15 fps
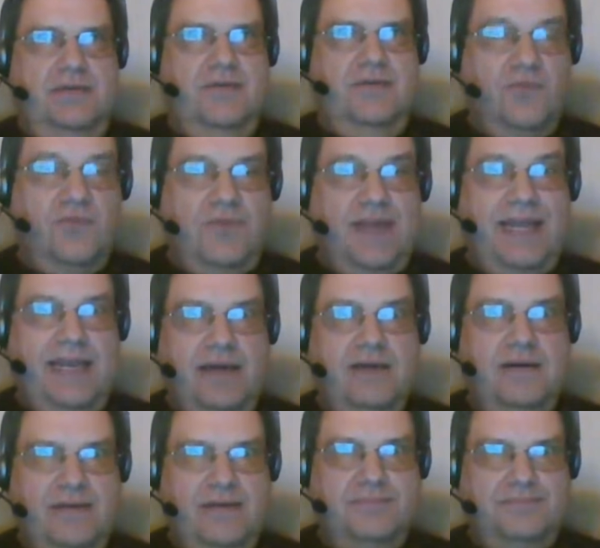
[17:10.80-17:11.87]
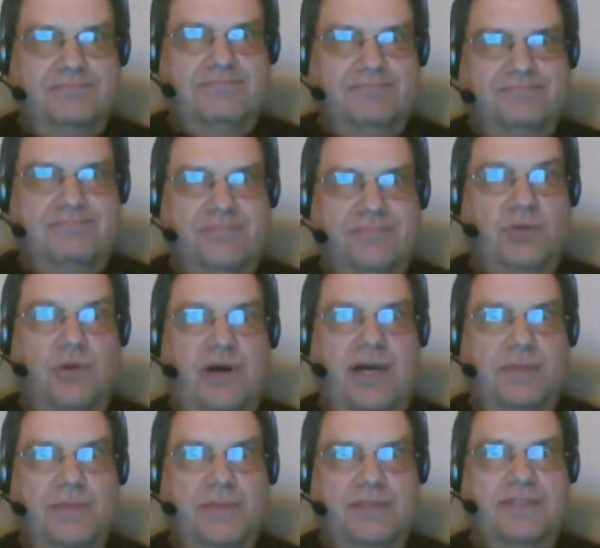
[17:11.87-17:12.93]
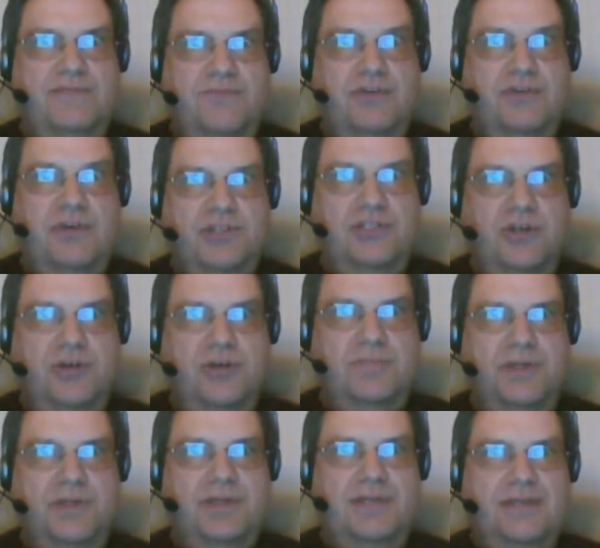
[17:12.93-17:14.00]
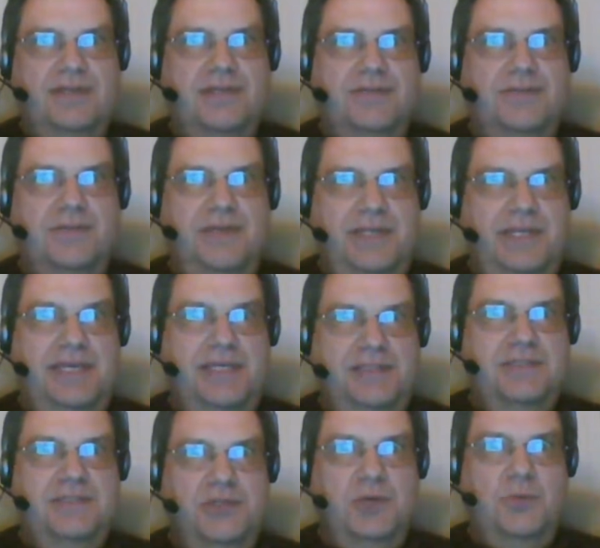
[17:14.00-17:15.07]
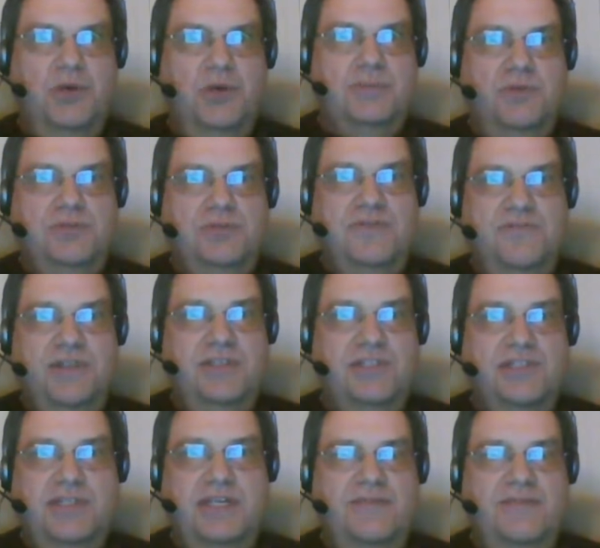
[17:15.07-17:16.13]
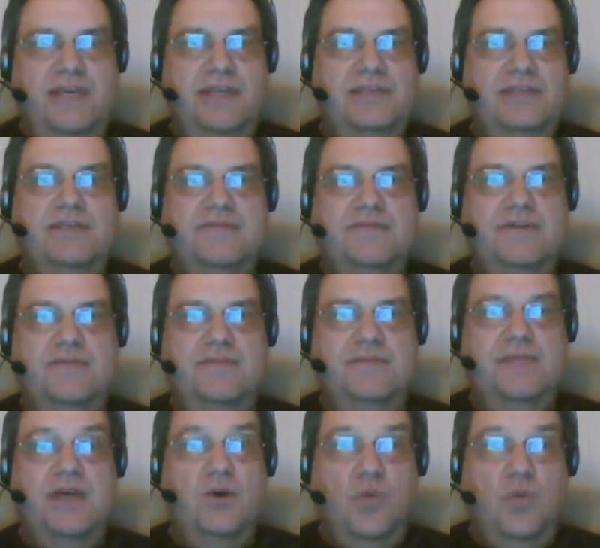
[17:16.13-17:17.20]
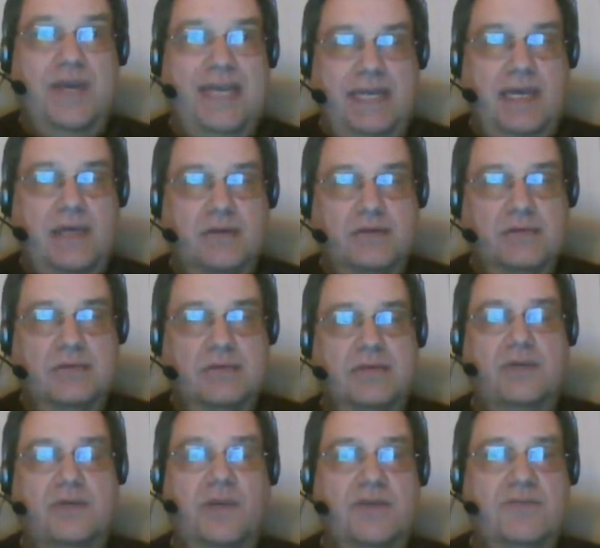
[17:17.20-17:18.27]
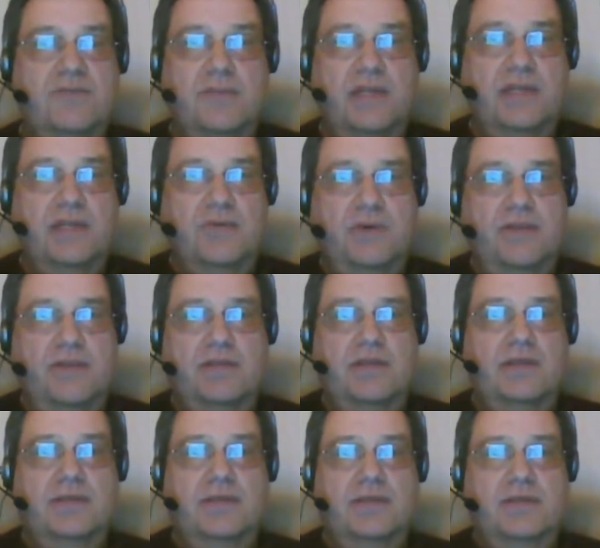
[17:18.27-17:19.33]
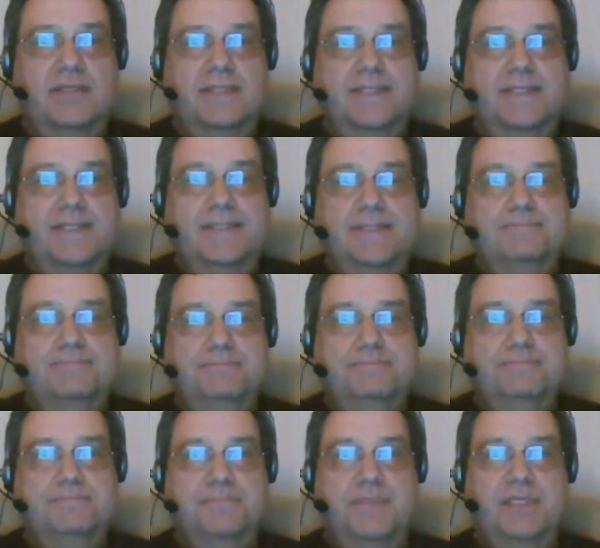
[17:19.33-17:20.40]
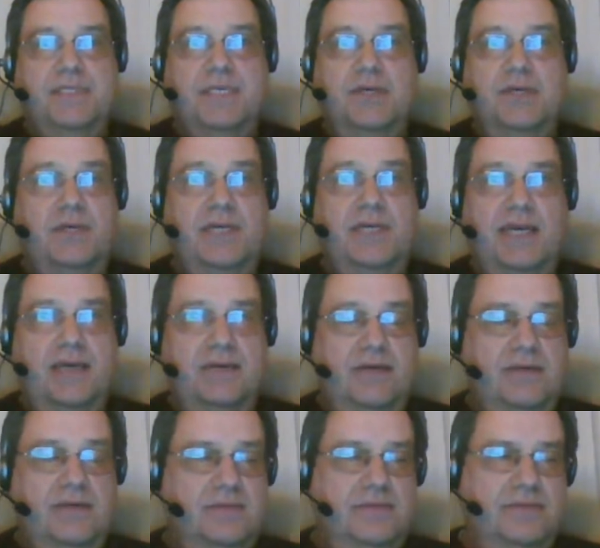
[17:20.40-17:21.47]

of fulfilling our requirements for our job, we need to do what's most efficient and effective that we know and we're familiar with. So yeah,